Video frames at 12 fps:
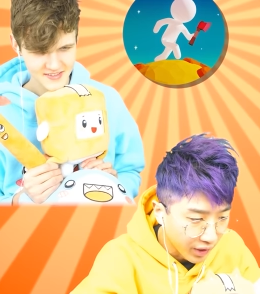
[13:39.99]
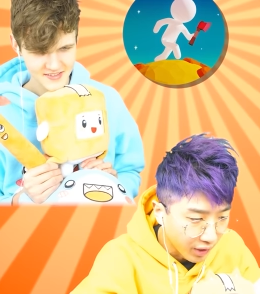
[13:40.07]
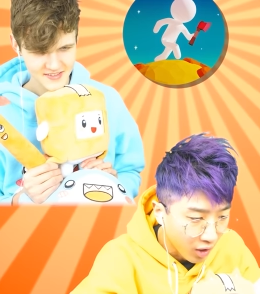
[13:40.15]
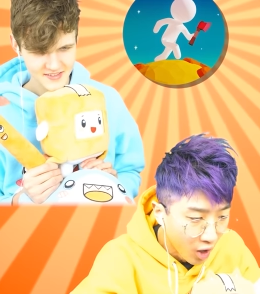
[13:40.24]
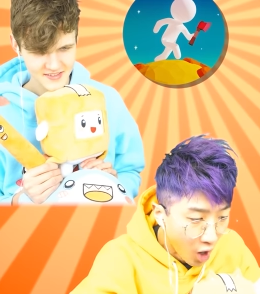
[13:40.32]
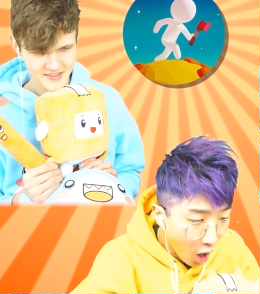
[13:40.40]

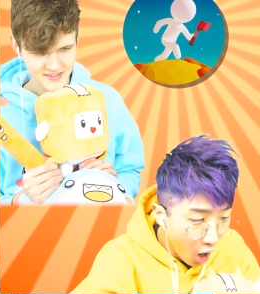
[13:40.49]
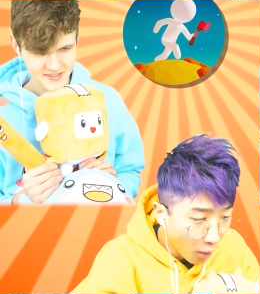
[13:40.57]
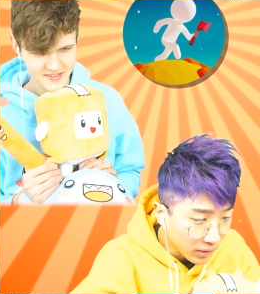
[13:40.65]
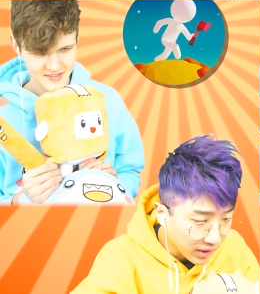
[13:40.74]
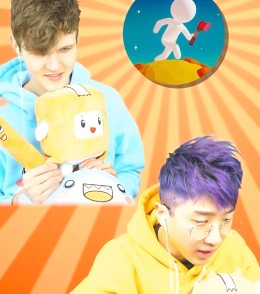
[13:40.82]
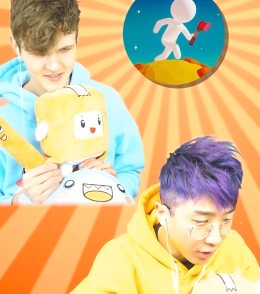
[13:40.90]
Speaker 1: here.
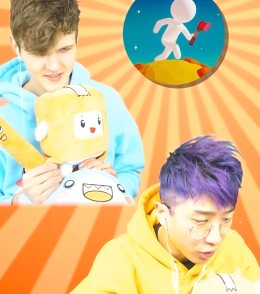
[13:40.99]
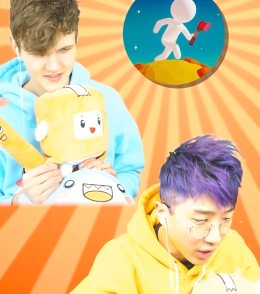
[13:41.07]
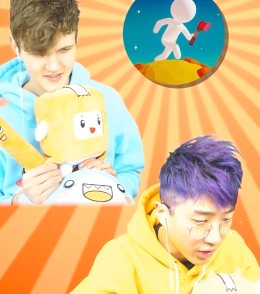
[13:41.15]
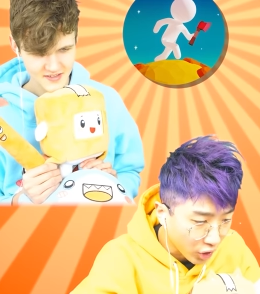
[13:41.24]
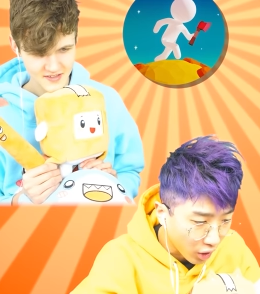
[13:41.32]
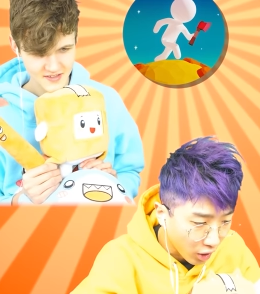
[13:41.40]
Oh, it's another
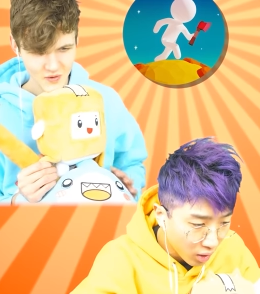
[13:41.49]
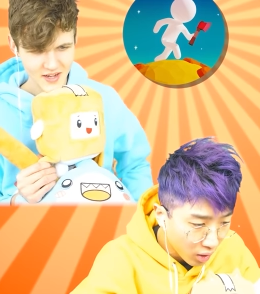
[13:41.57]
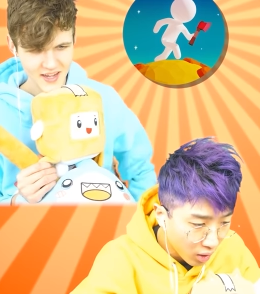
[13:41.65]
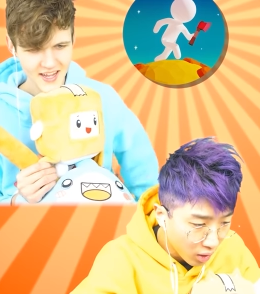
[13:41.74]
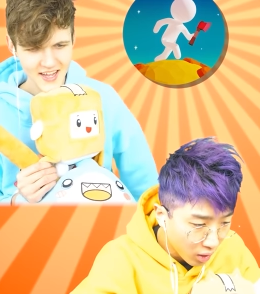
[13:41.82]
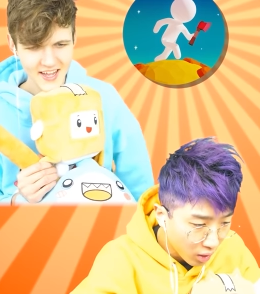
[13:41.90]
treasure.
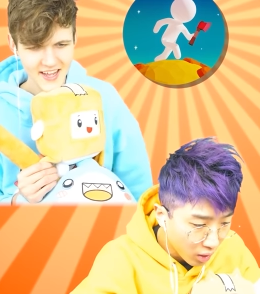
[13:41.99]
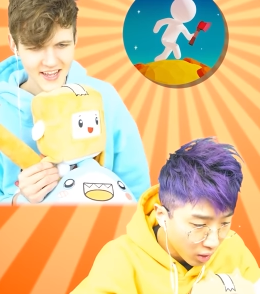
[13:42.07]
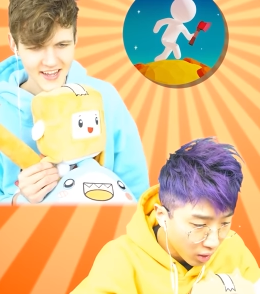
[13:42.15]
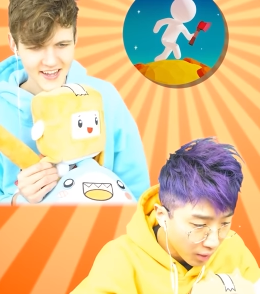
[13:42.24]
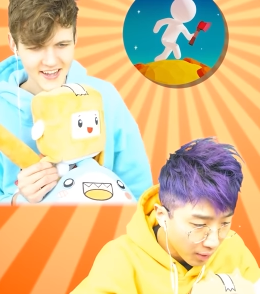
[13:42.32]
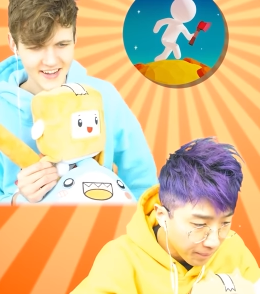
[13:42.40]

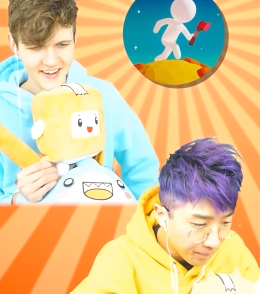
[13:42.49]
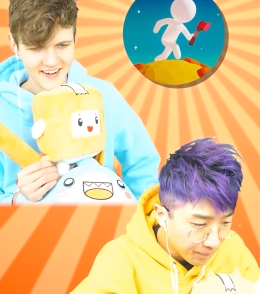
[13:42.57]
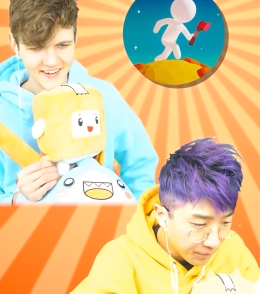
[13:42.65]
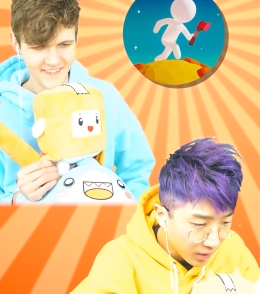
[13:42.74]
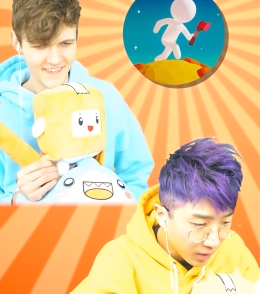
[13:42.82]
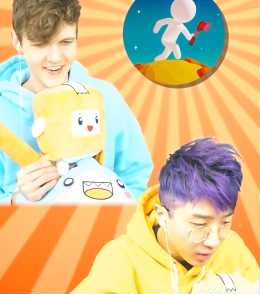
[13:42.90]

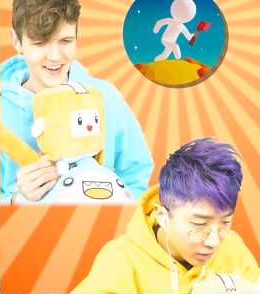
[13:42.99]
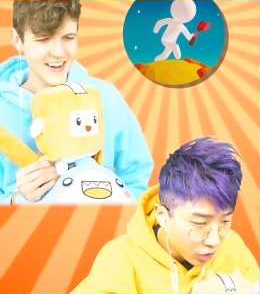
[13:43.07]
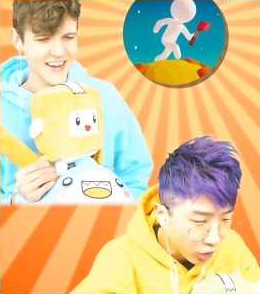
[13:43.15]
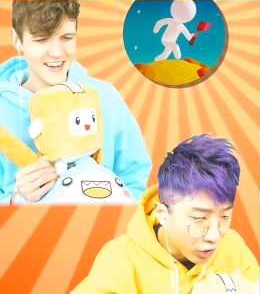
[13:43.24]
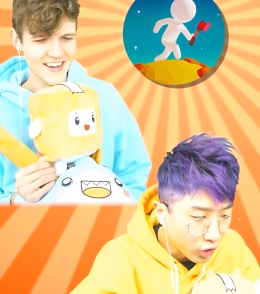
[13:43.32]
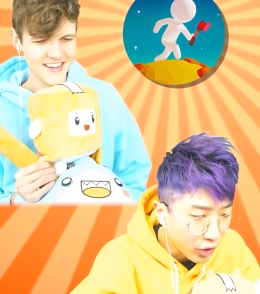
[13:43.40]
Wow.
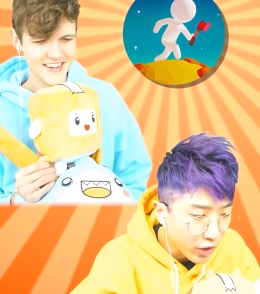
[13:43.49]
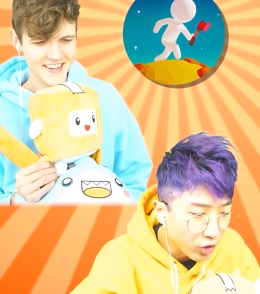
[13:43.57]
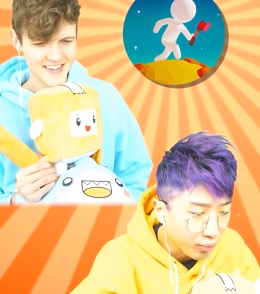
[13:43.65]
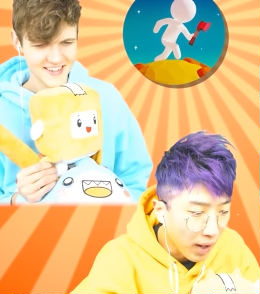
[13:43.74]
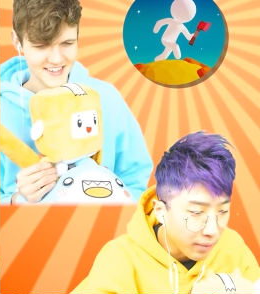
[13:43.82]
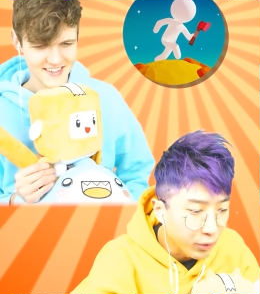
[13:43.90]
So the
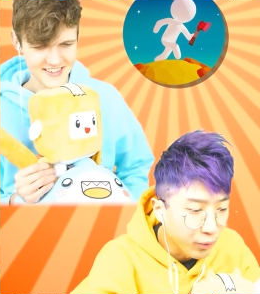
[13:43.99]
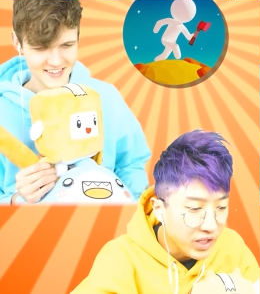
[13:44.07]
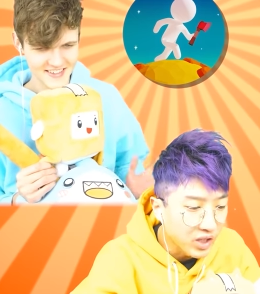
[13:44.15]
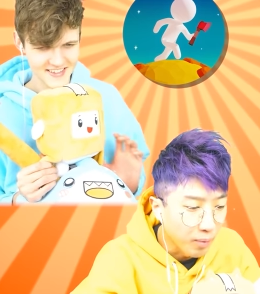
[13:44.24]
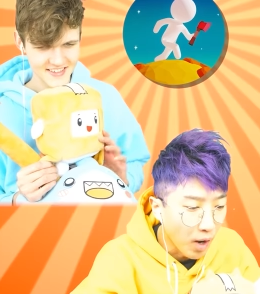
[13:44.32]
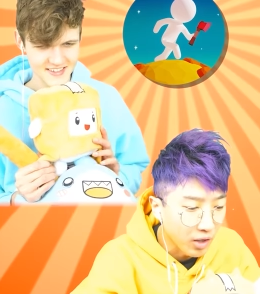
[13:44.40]
treasure probably
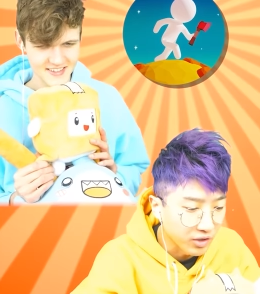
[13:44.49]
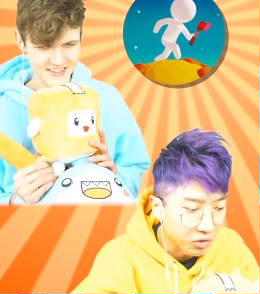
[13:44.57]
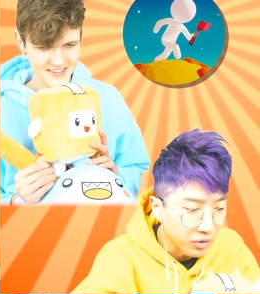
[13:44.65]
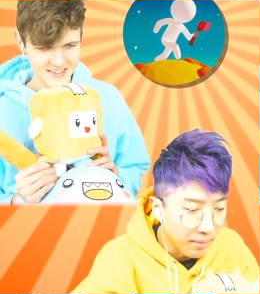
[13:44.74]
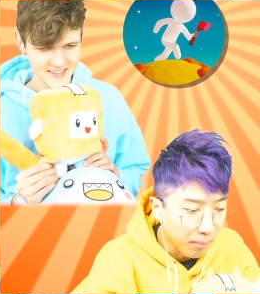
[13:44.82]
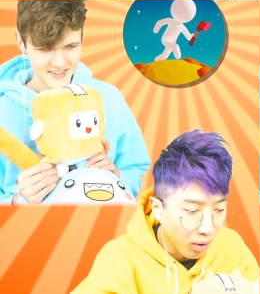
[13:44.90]
respawns and you
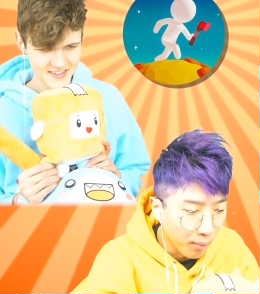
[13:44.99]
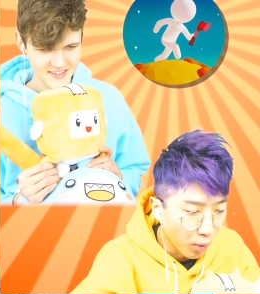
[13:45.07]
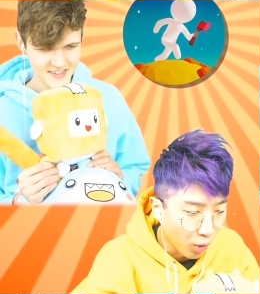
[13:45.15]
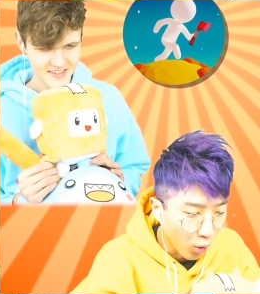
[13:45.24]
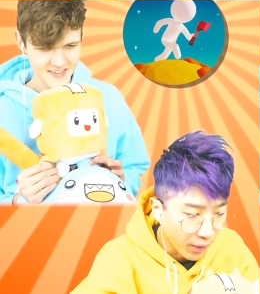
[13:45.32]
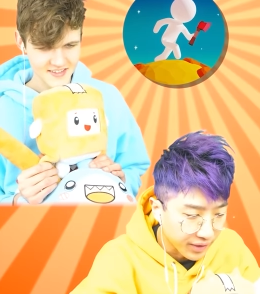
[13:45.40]
can get more and
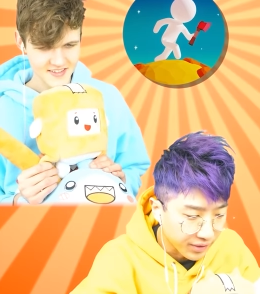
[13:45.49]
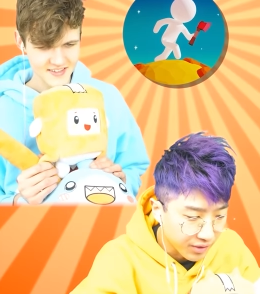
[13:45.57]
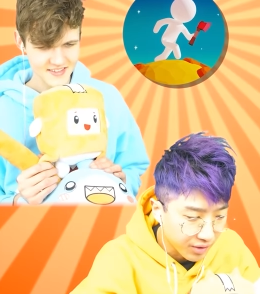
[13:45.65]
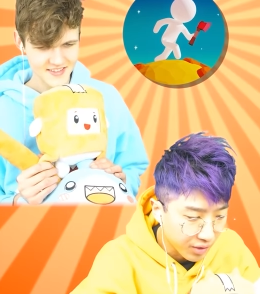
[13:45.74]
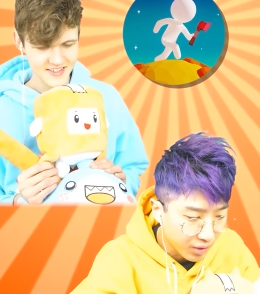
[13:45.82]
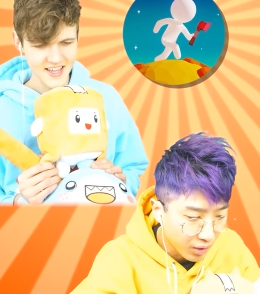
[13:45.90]
more
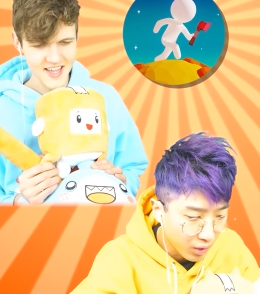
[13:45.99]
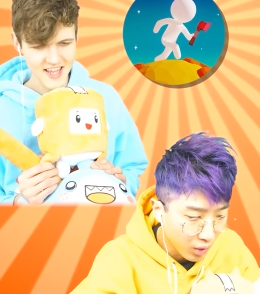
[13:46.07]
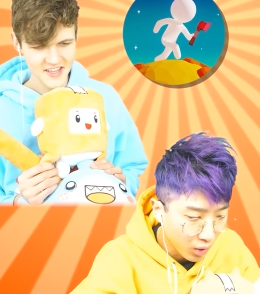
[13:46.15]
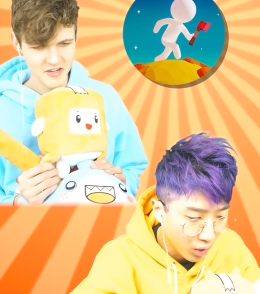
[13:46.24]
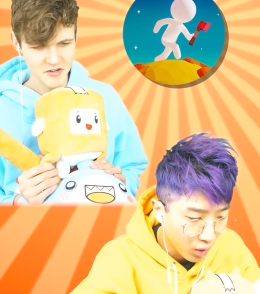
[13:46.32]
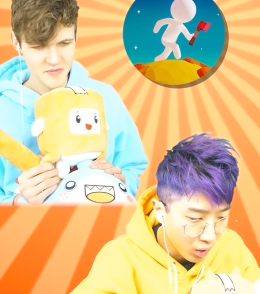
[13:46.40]
coins.
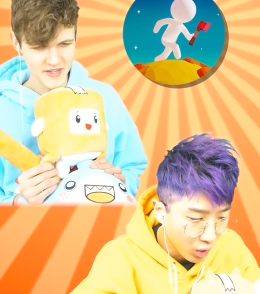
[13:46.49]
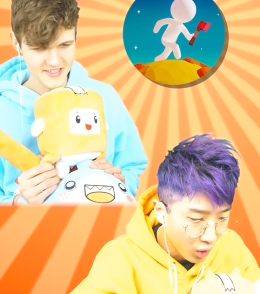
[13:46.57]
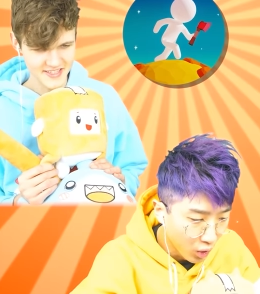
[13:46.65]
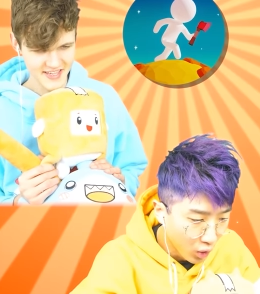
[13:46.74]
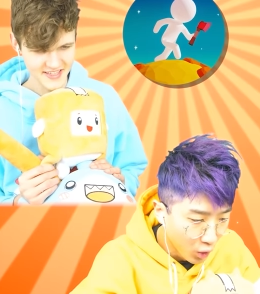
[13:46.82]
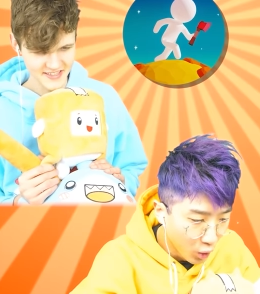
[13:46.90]
Speaker 2: Yeah, that would make
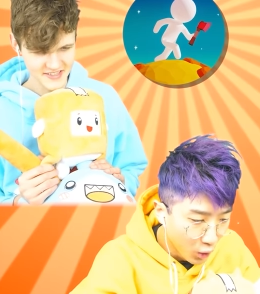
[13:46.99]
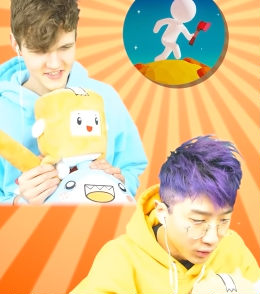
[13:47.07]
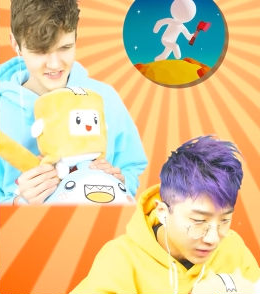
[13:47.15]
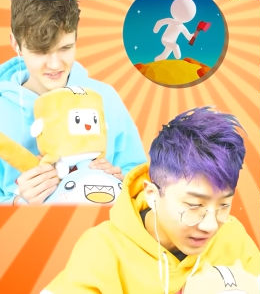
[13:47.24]
sense.